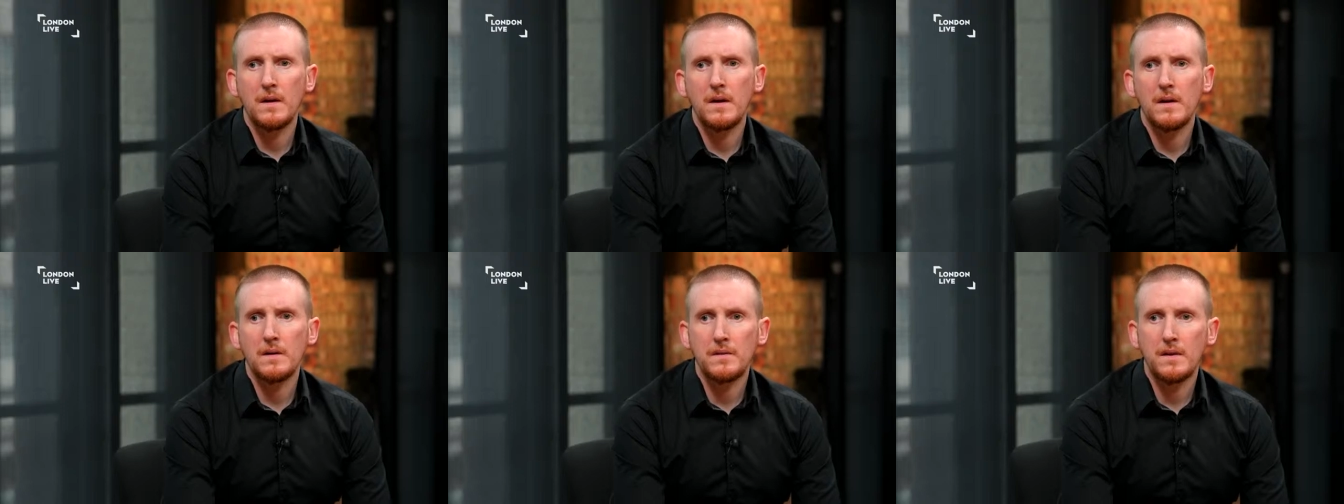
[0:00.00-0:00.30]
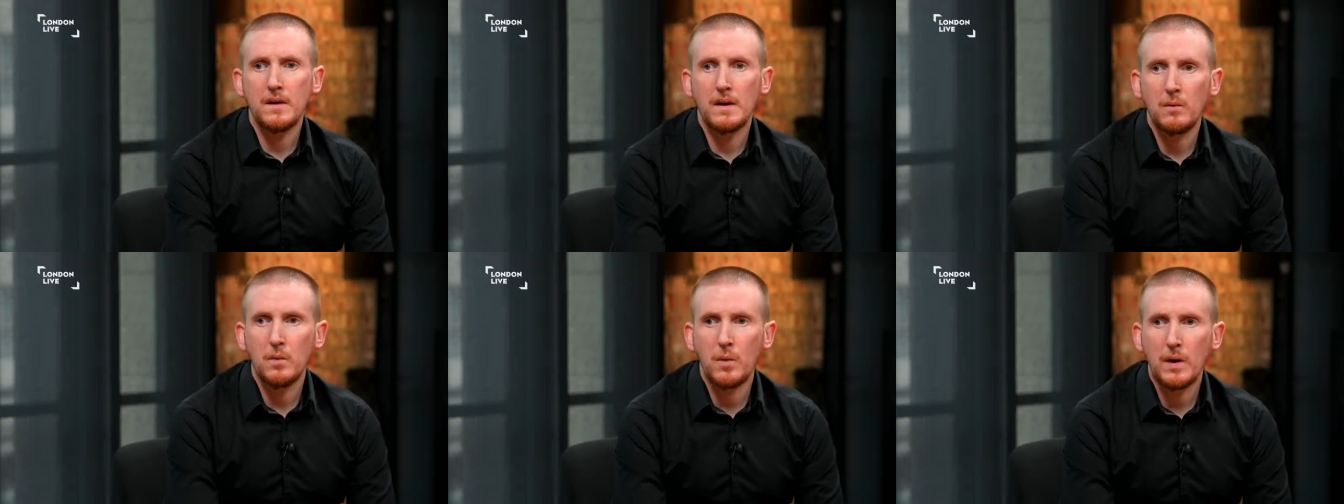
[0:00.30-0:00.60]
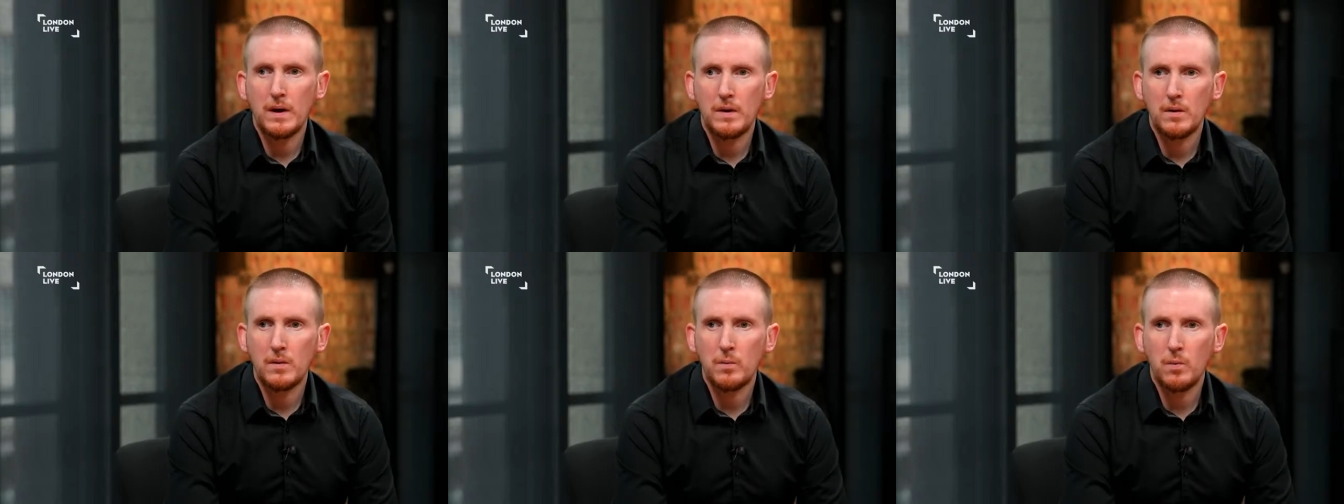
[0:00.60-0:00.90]
I think
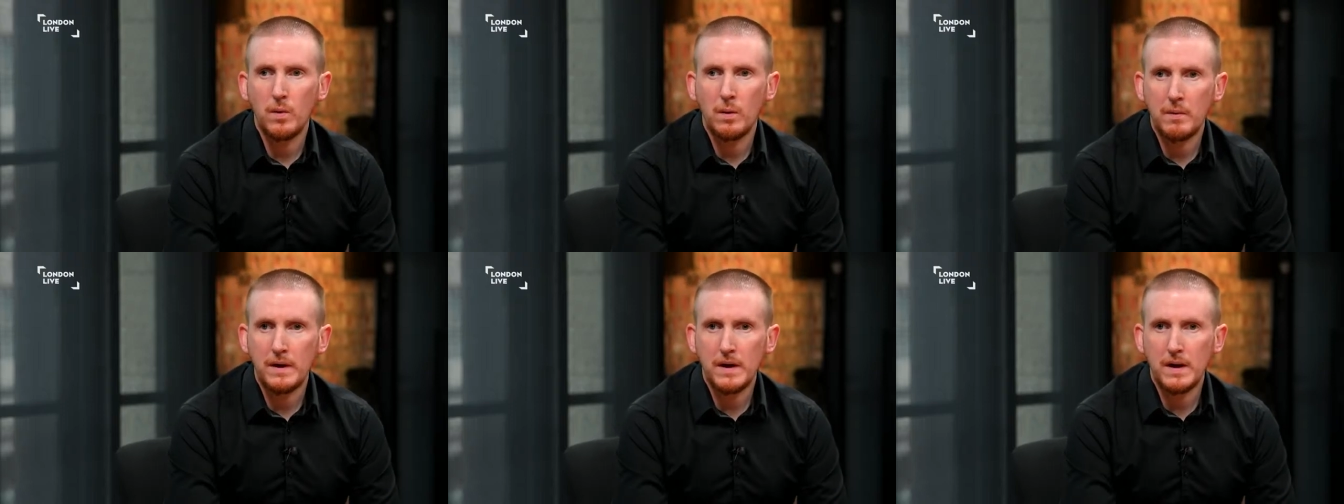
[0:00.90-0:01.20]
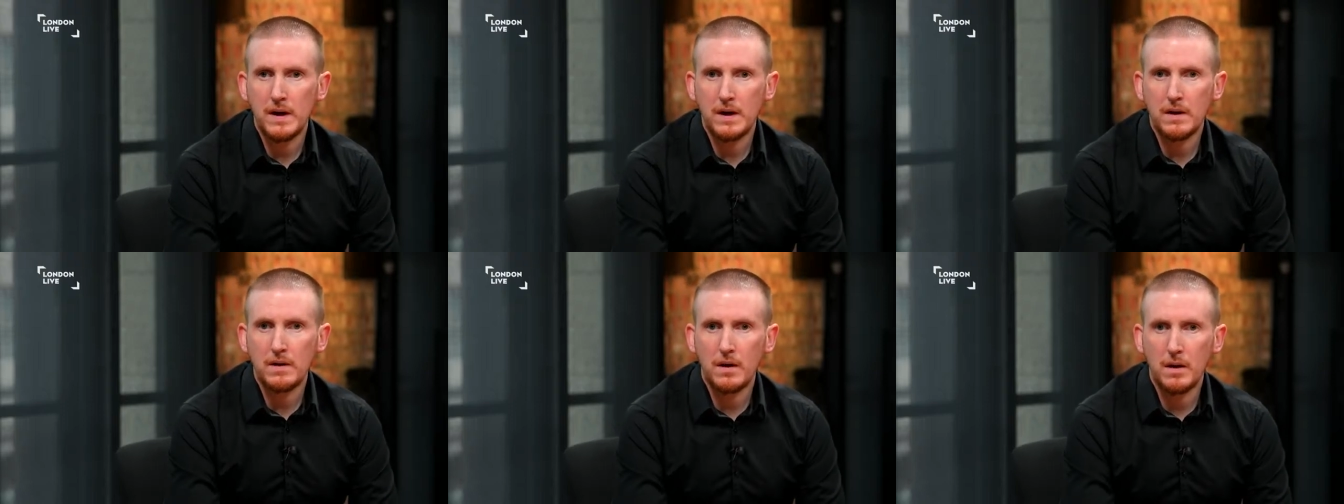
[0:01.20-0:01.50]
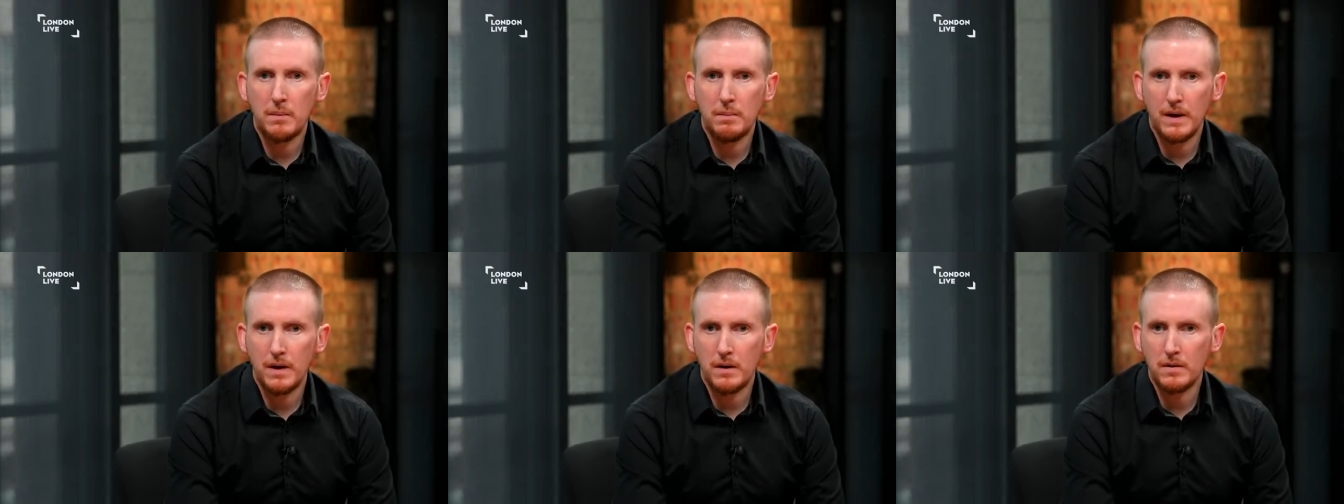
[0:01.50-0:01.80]
when we hear
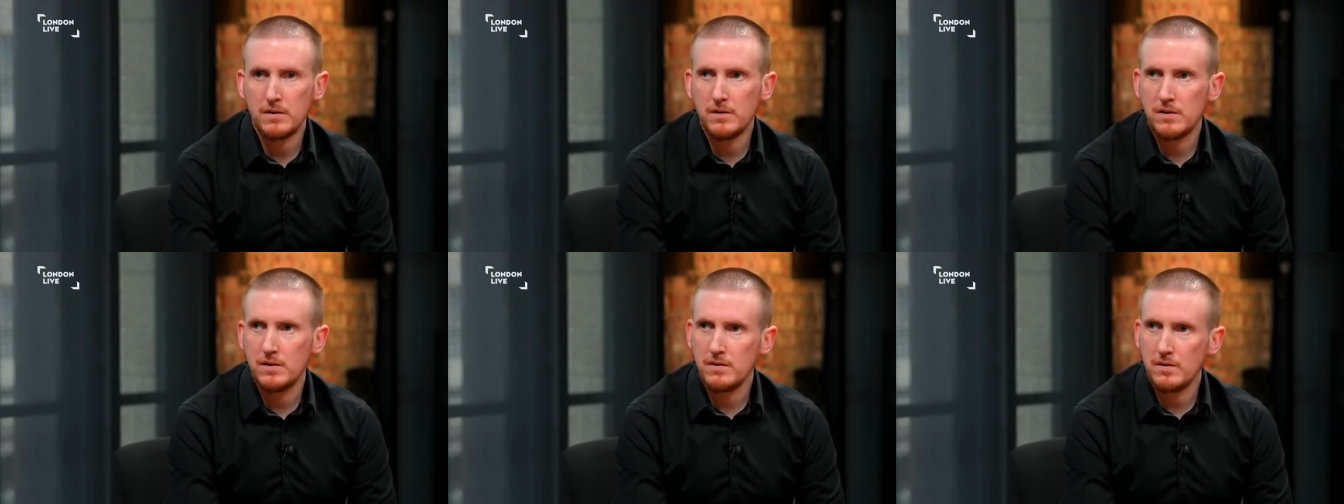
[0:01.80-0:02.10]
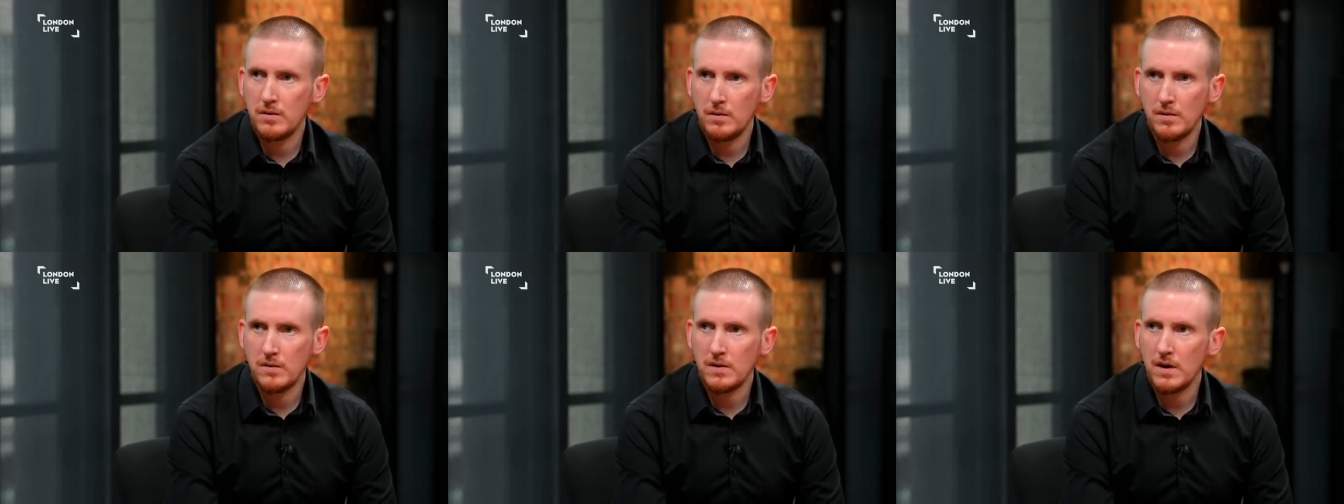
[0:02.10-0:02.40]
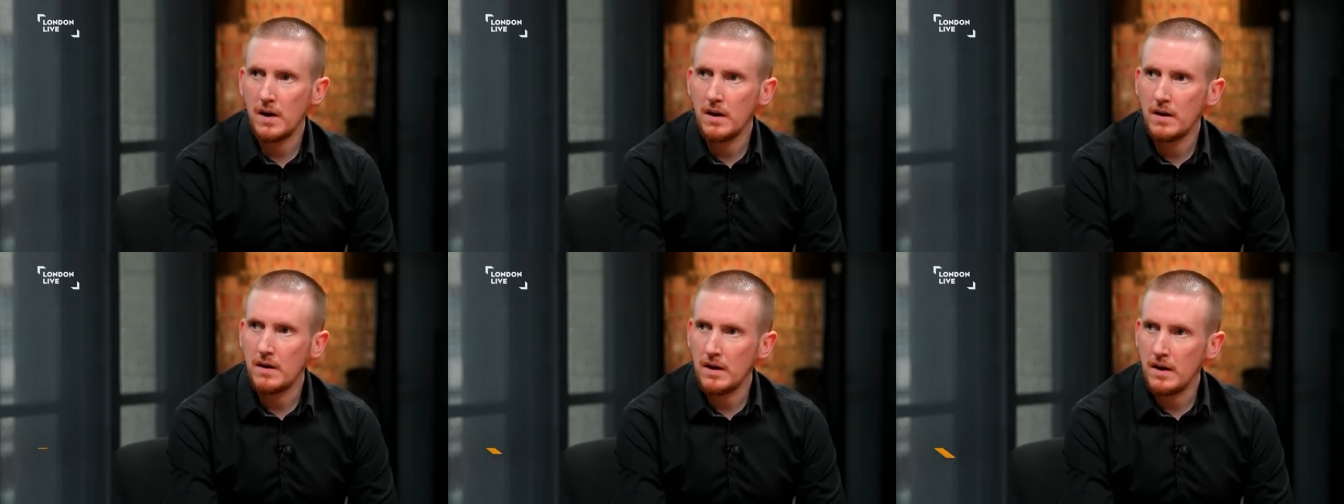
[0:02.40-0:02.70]
about suicide